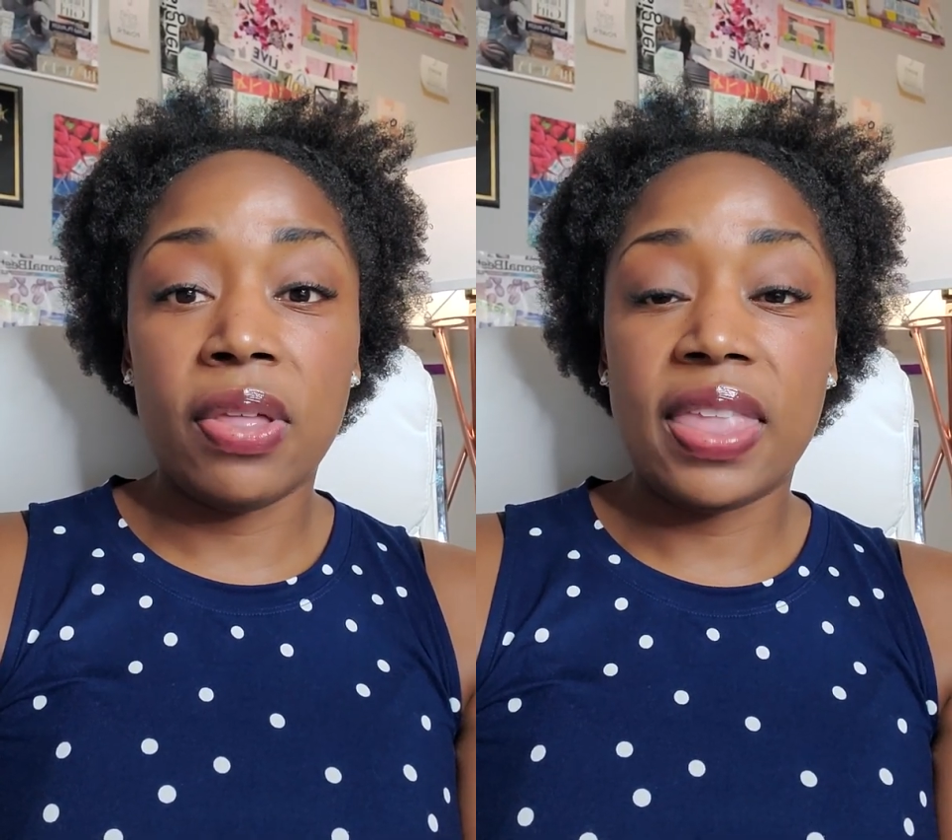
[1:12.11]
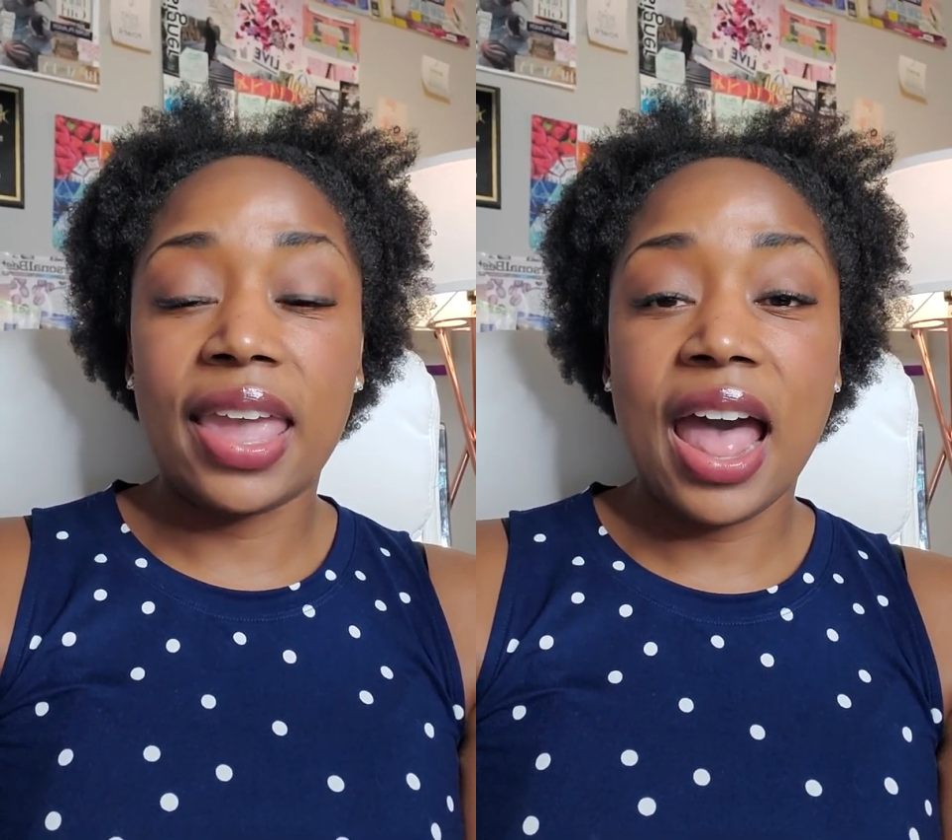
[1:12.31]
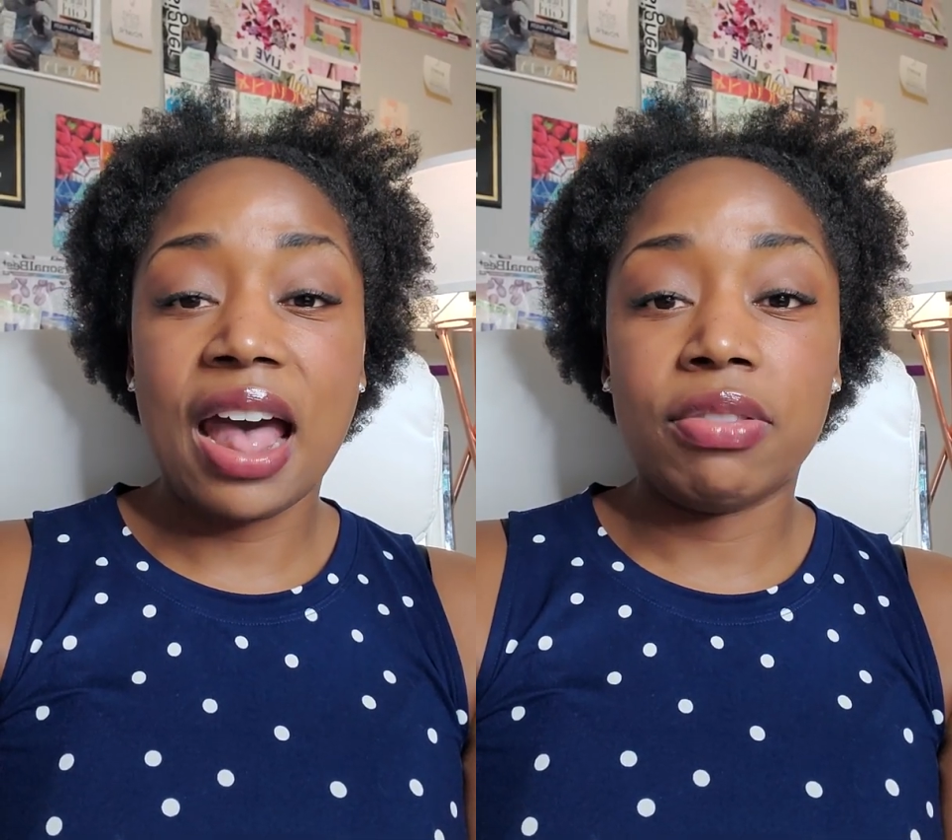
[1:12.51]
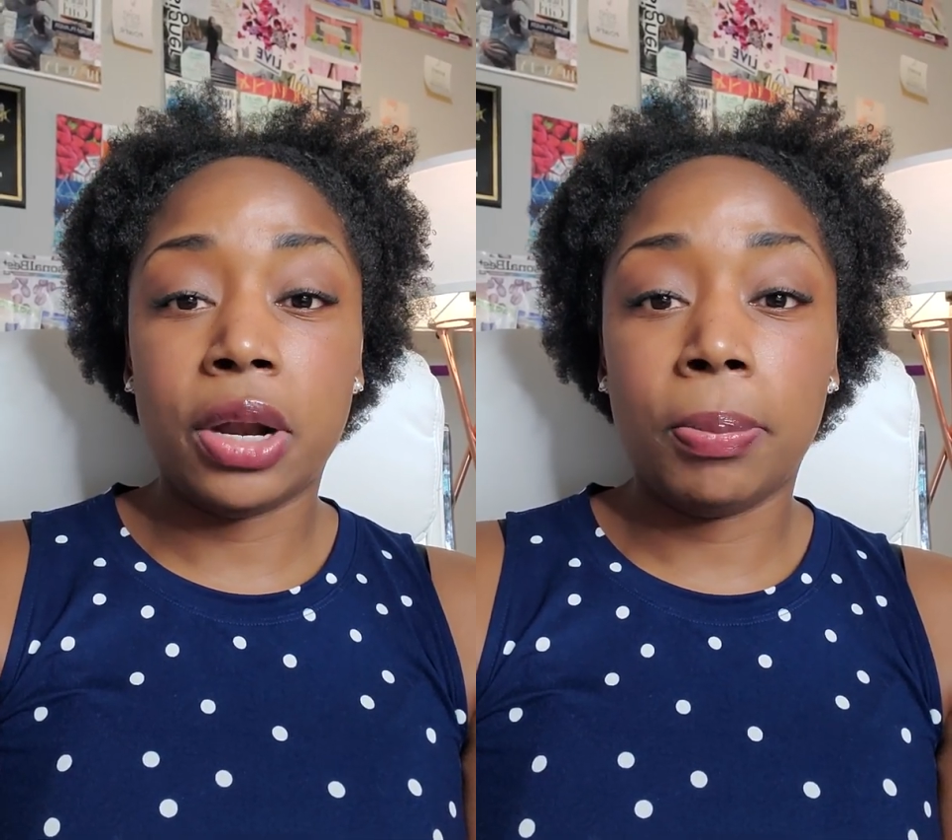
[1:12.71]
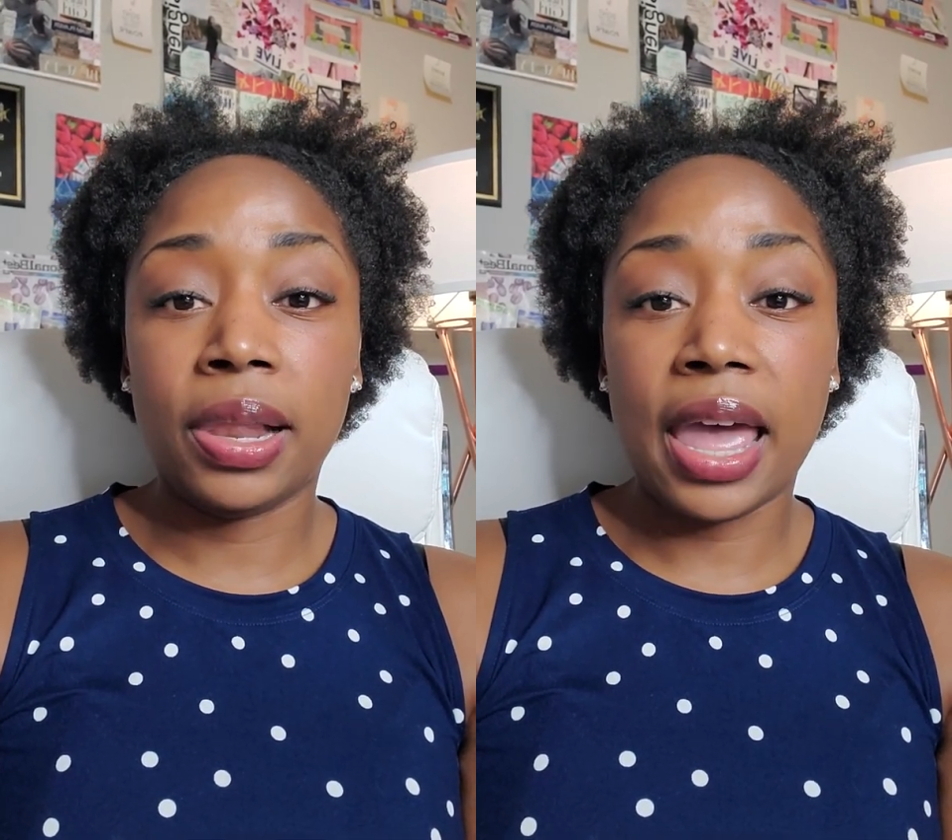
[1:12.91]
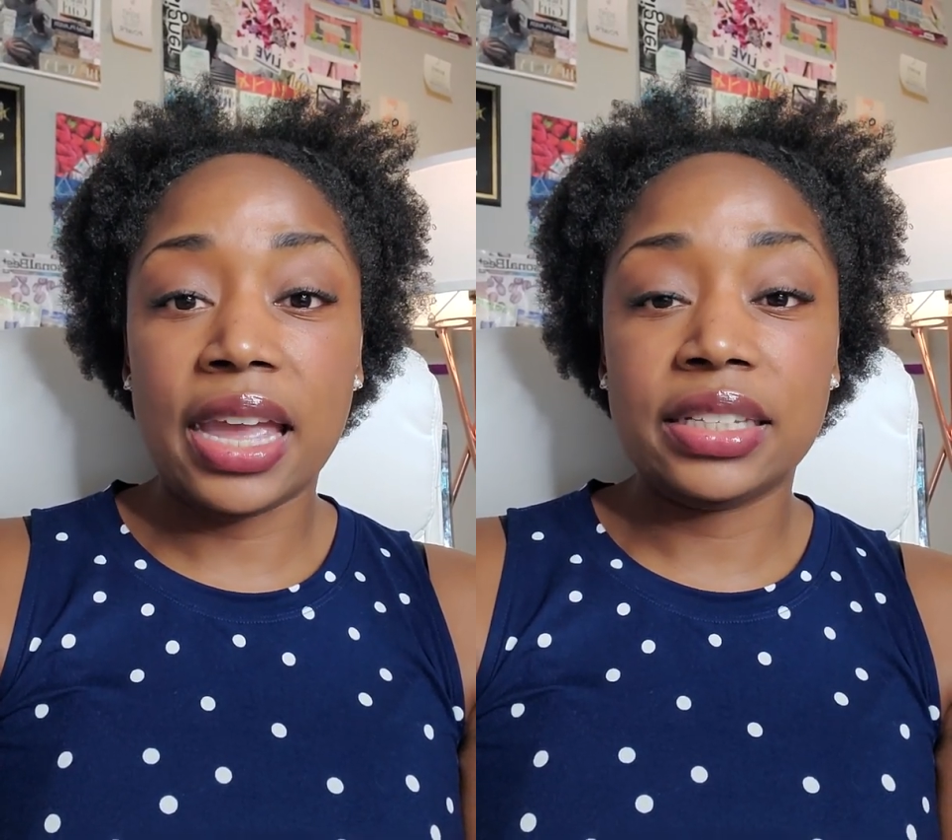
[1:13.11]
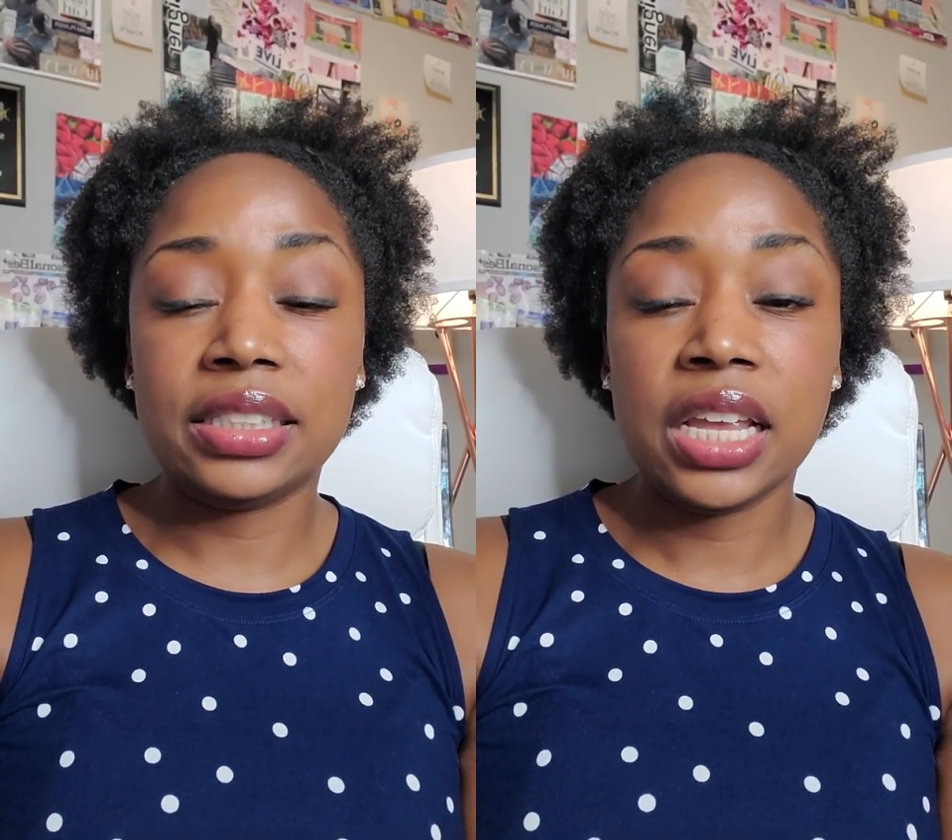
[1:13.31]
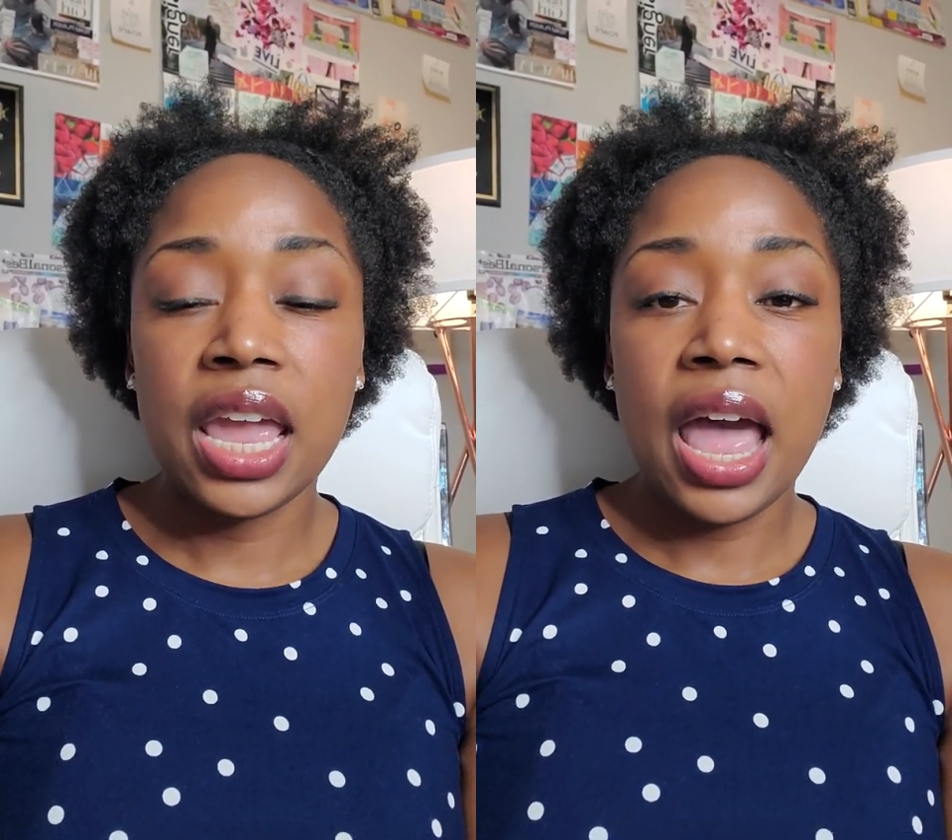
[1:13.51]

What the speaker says: and they have their place.